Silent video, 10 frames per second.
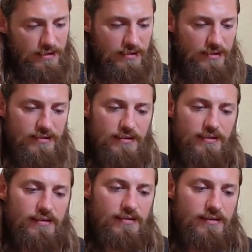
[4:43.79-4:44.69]
And
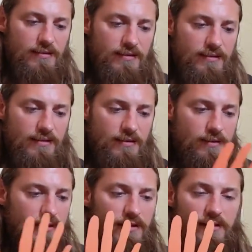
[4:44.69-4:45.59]
here
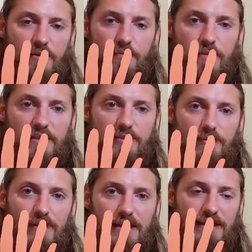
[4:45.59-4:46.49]
we are, my 2
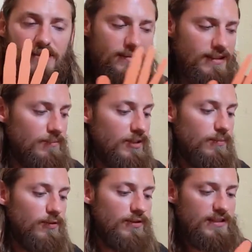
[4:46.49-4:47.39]
hands. I'm gonna
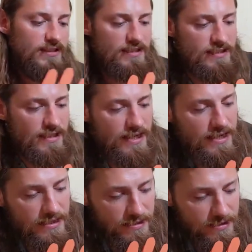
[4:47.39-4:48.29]
put these
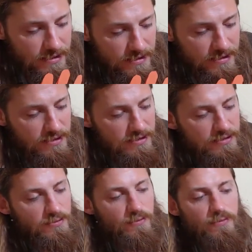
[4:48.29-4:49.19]
aside
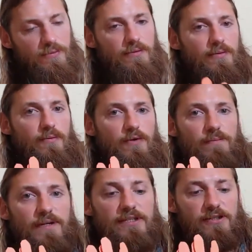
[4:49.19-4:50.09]
with
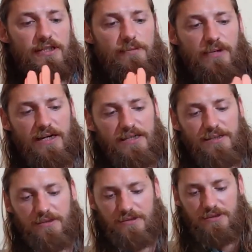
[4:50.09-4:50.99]
my turkey body.
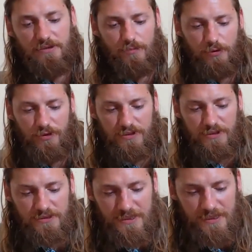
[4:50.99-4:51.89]
Just put it
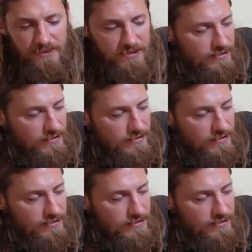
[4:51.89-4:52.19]
aside.